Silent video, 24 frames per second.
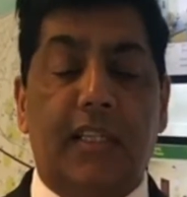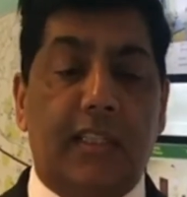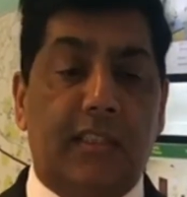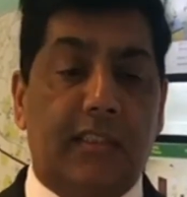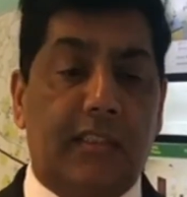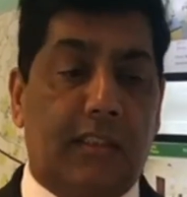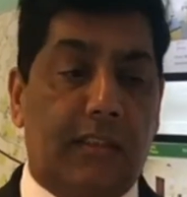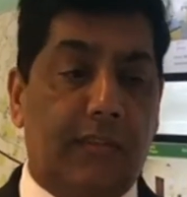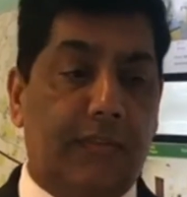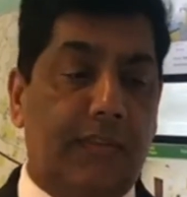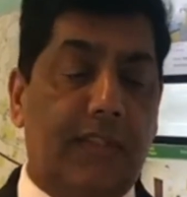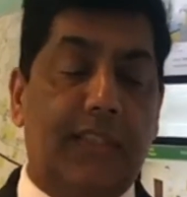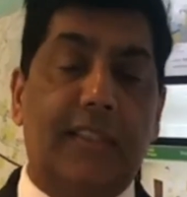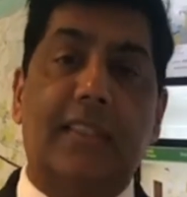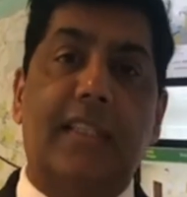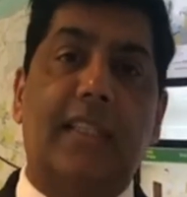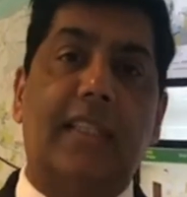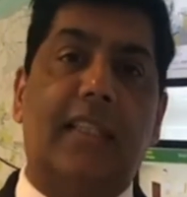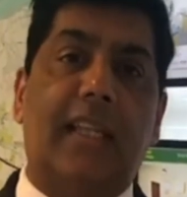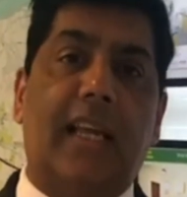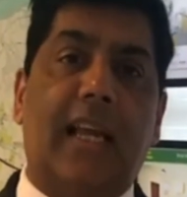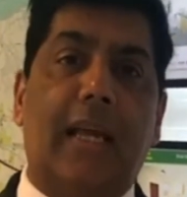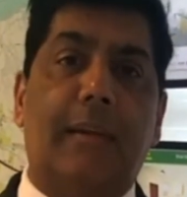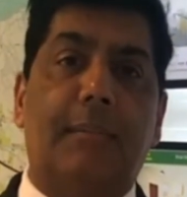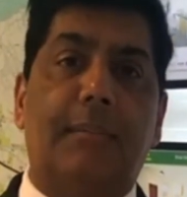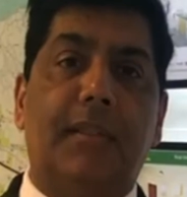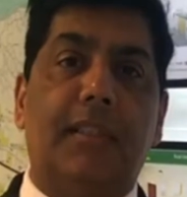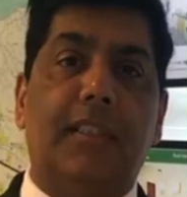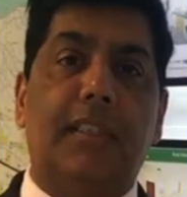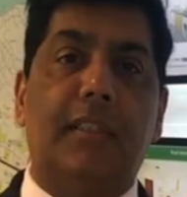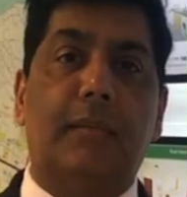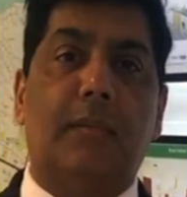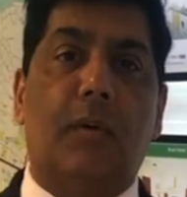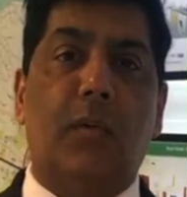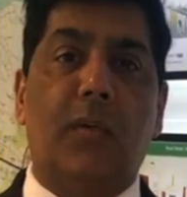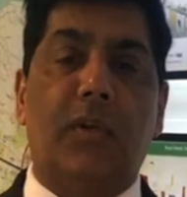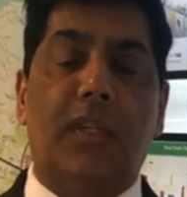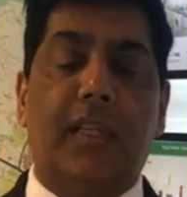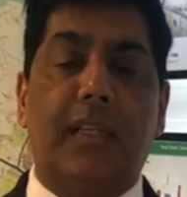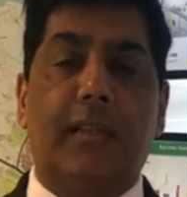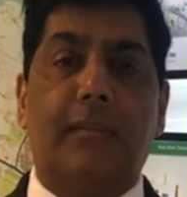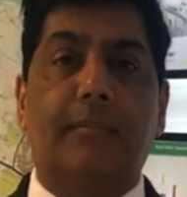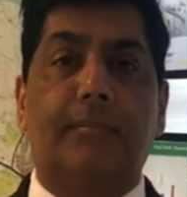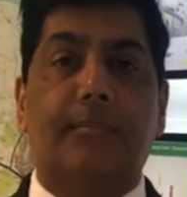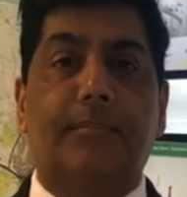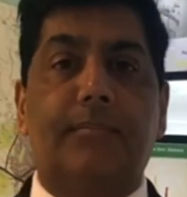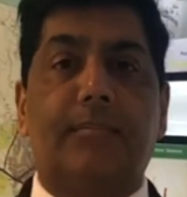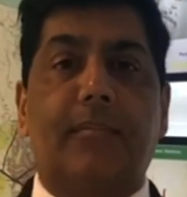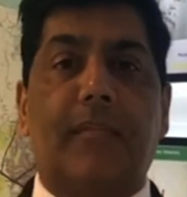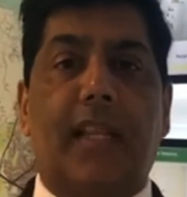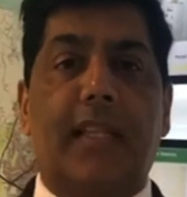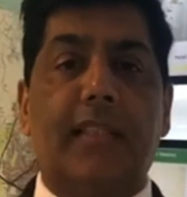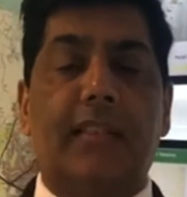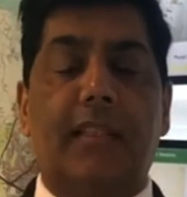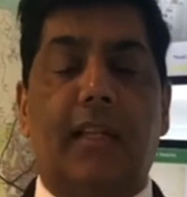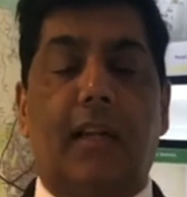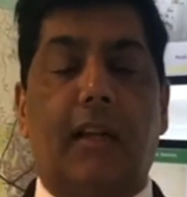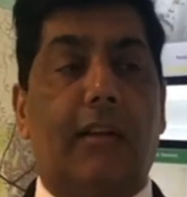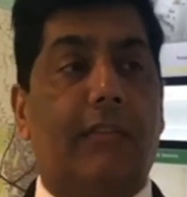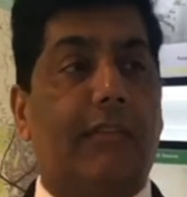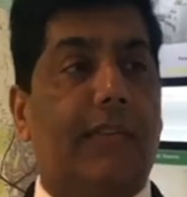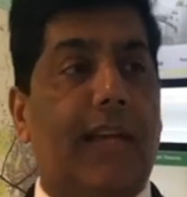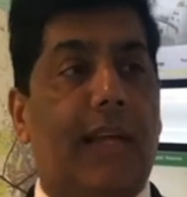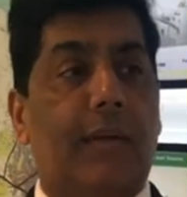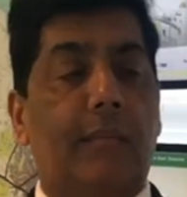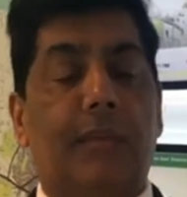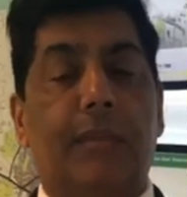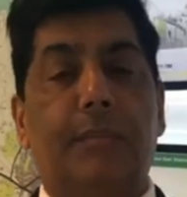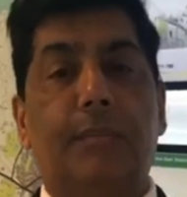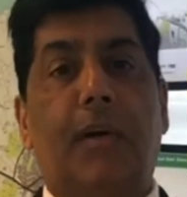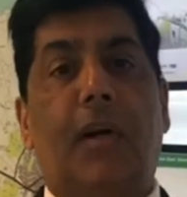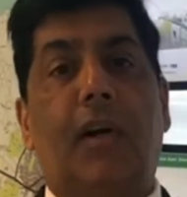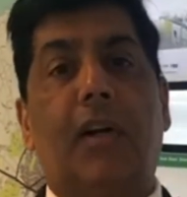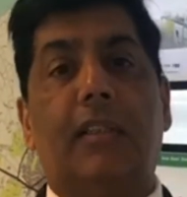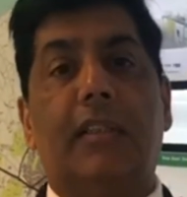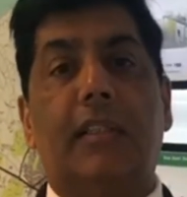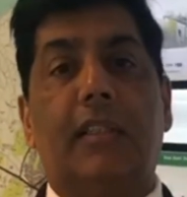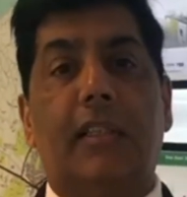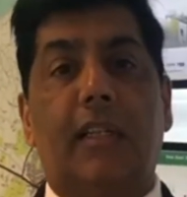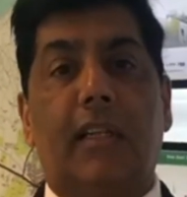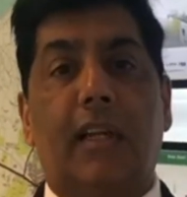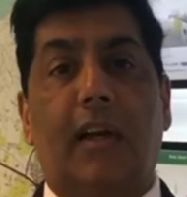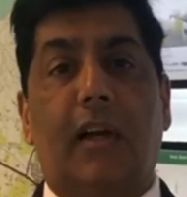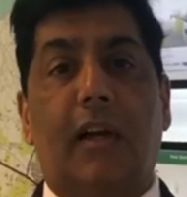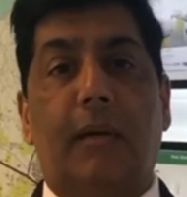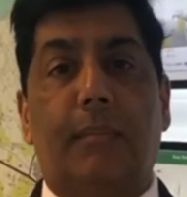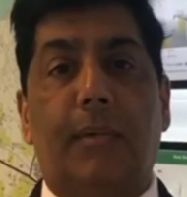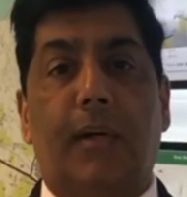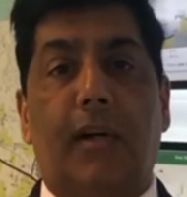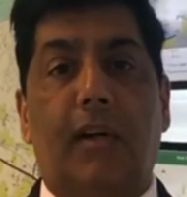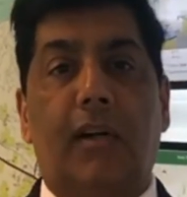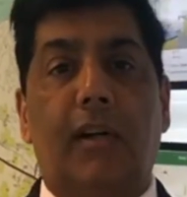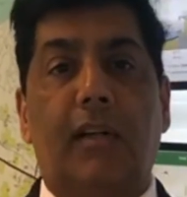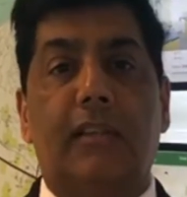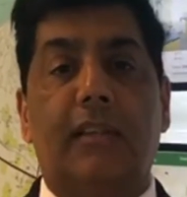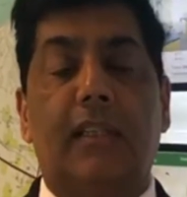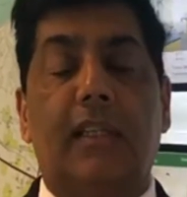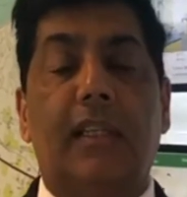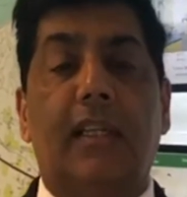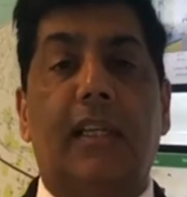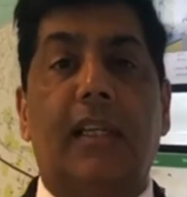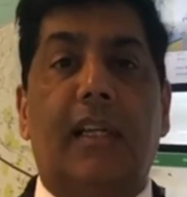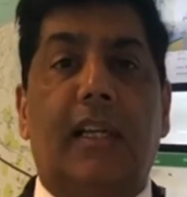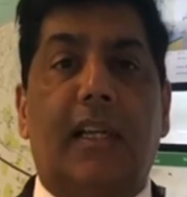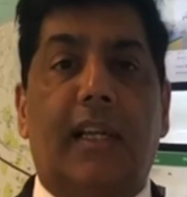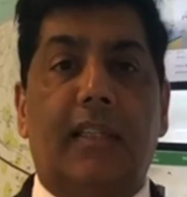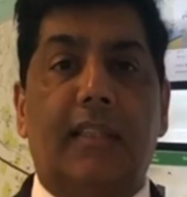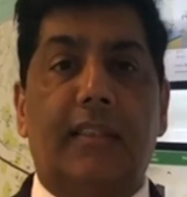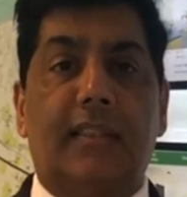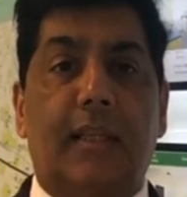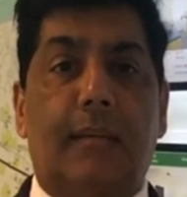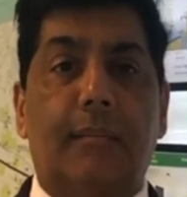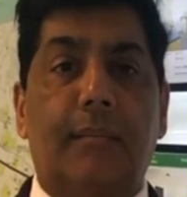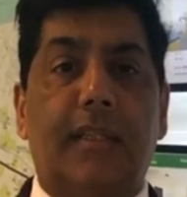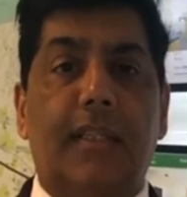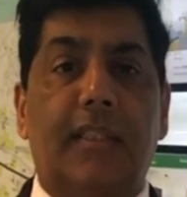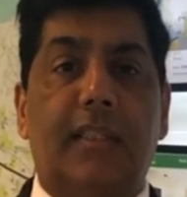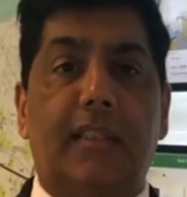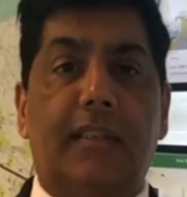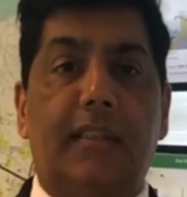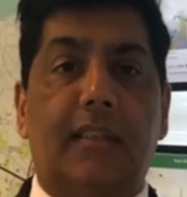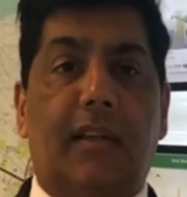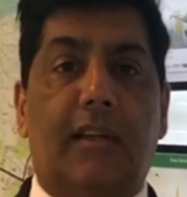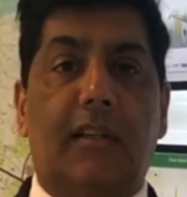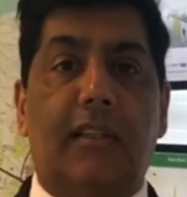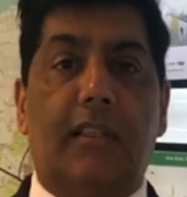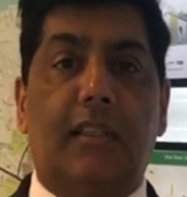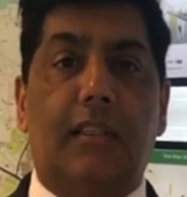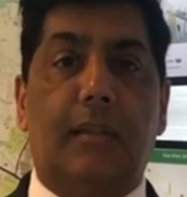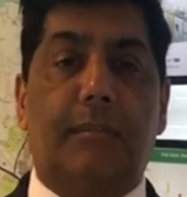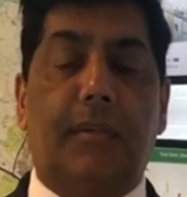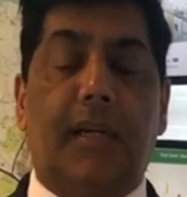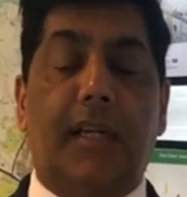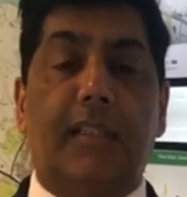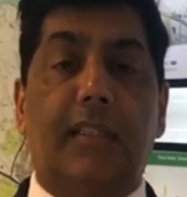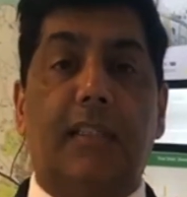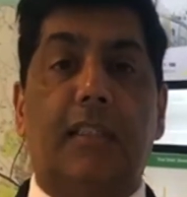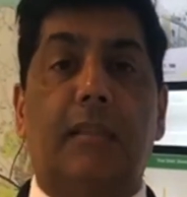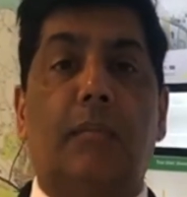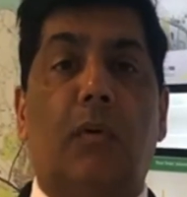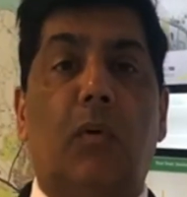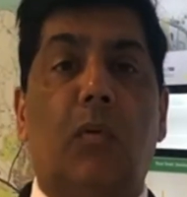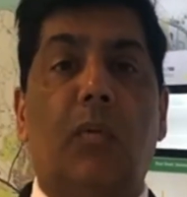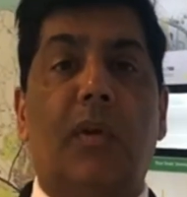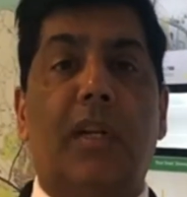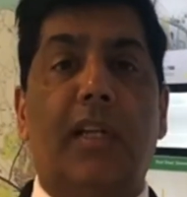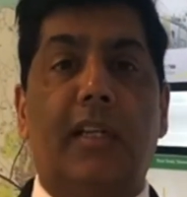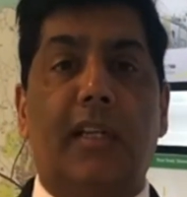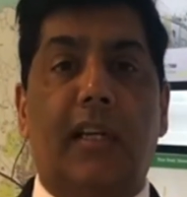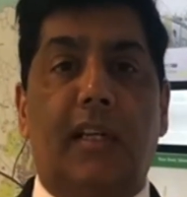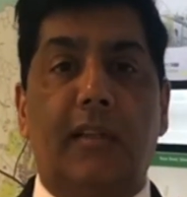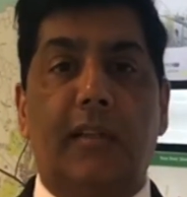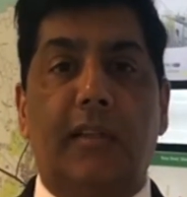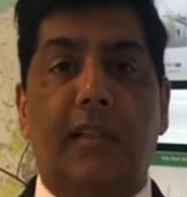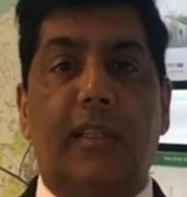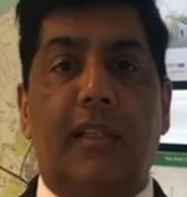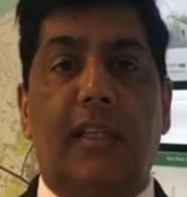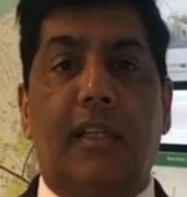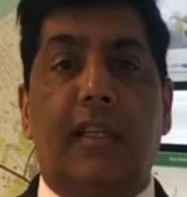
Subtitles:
So the first thing that happened this morning is that our van was parked in the car park and somebody decided to break the small window.